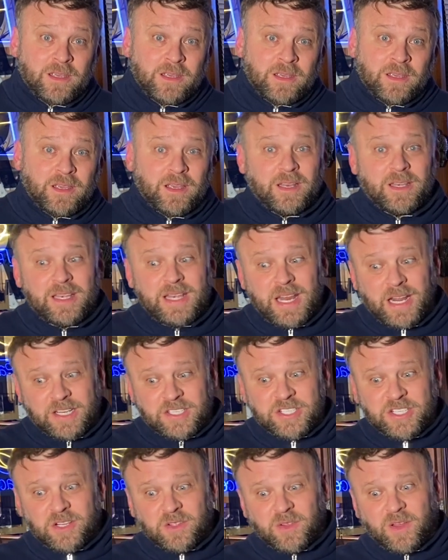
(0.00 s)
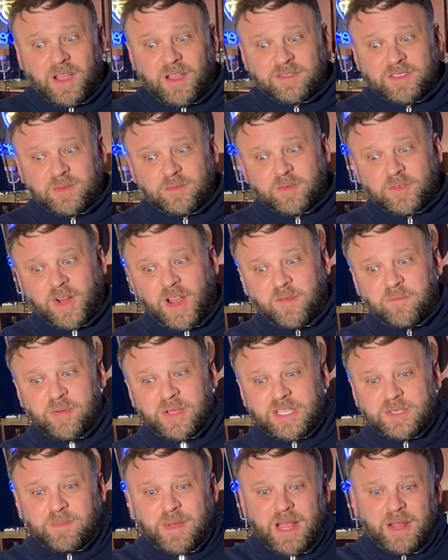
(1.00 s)
And next year they'll have some draft
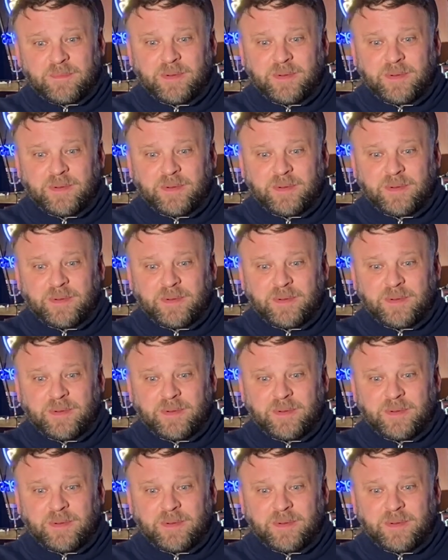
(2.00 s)
picks back.